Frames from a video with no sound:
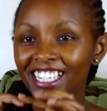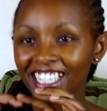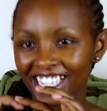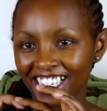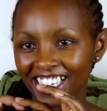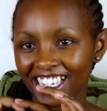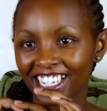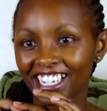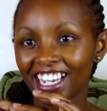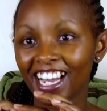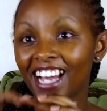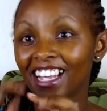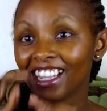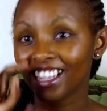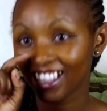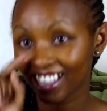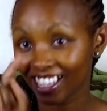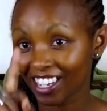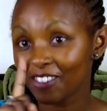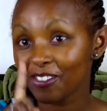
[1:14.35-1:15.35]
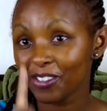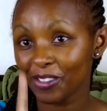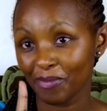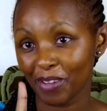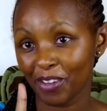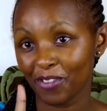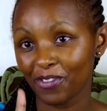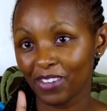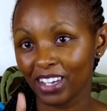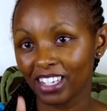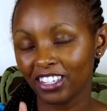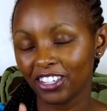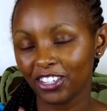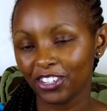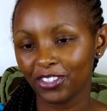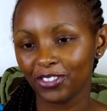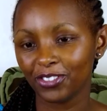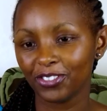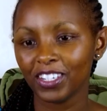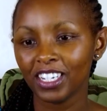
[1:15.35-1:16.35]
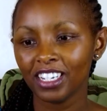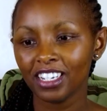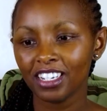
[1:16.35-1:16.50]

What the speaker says: Yeah, that was my first shoe